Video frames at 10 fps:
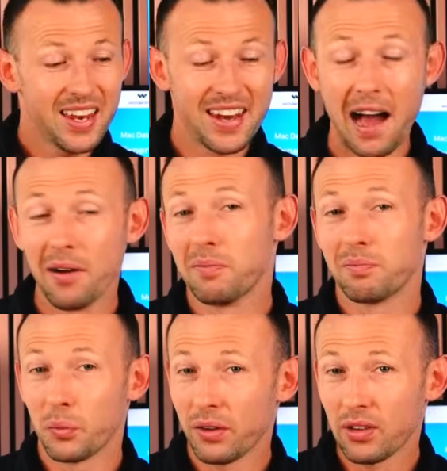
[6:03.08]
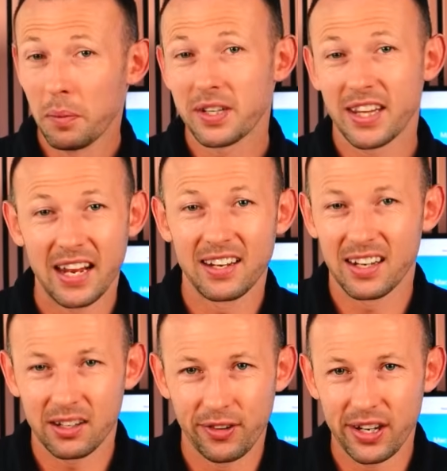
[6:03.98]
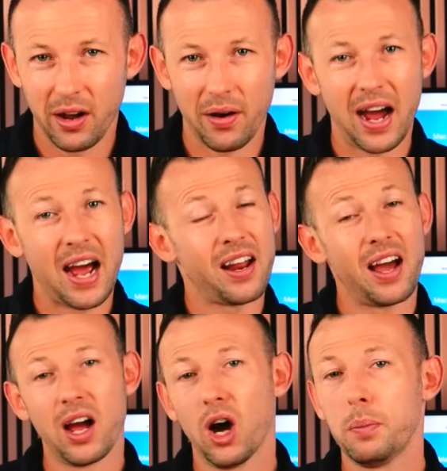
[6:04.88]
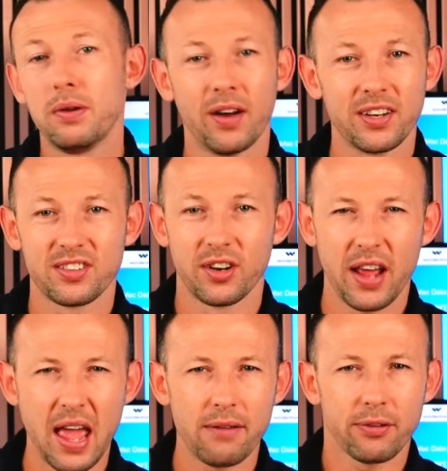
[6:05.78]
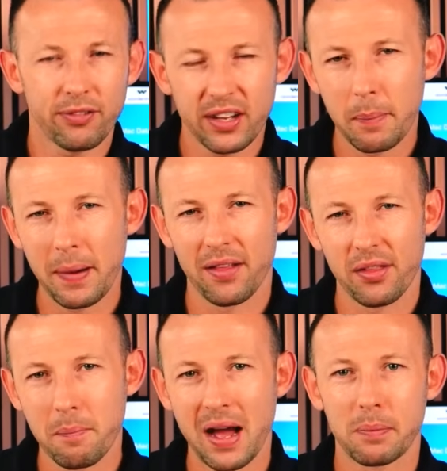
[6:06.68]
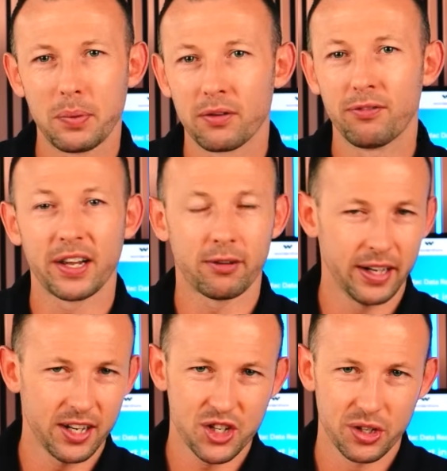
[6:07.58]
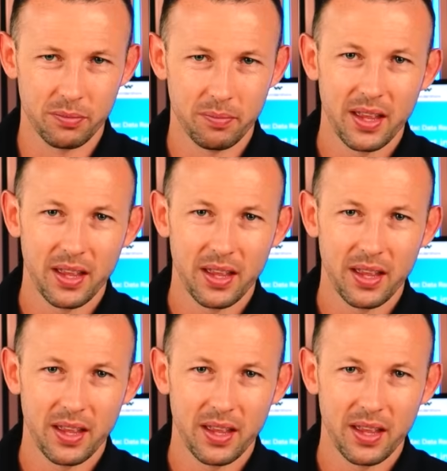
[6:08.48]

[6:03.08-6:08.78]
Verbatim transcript: Now, we've come to the end of this video and I hope you've understood everything about the MacBook flickering issue.